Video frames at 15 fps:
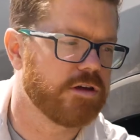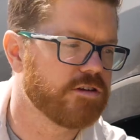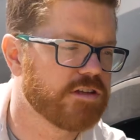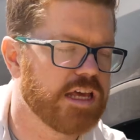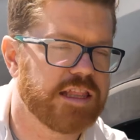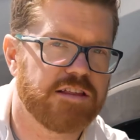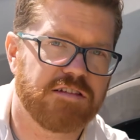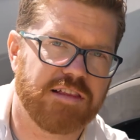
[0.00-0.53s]
To
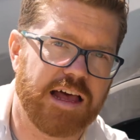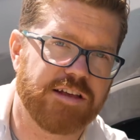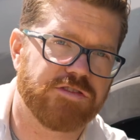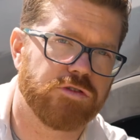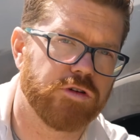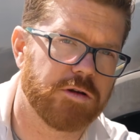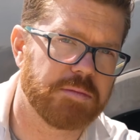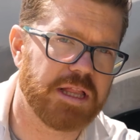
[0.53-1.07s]
get this last
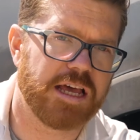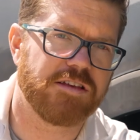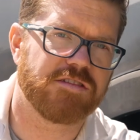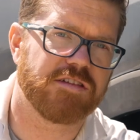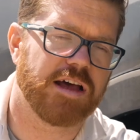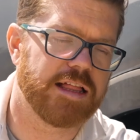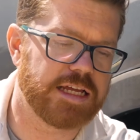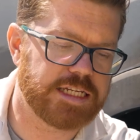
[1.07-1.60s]
screw in
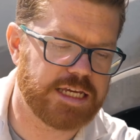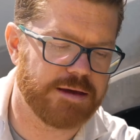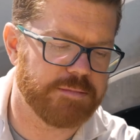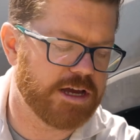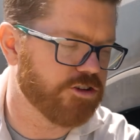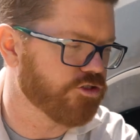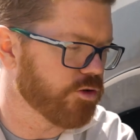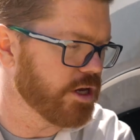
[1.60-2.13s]
place, I like to get
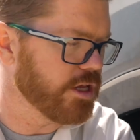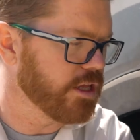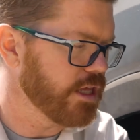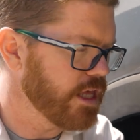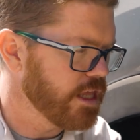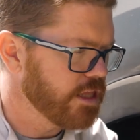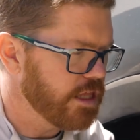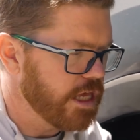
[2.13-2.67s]
my drill
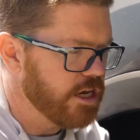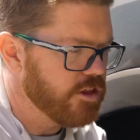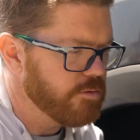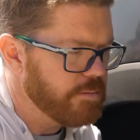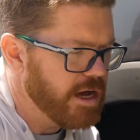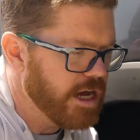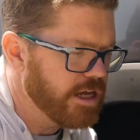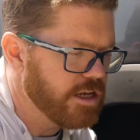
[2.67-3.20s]
into the
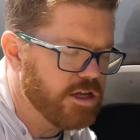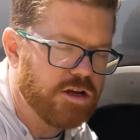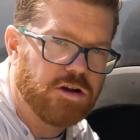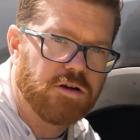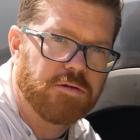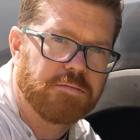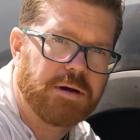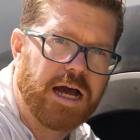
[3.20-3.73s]
pocket
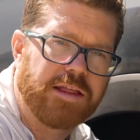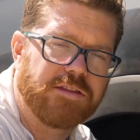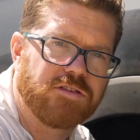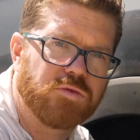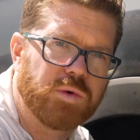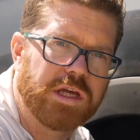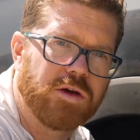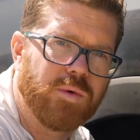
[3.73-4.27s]
here behind
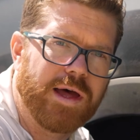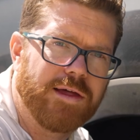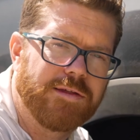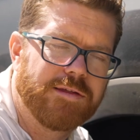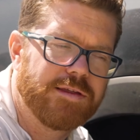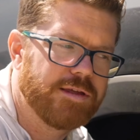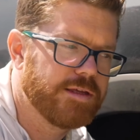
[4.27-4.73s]
this wheel well.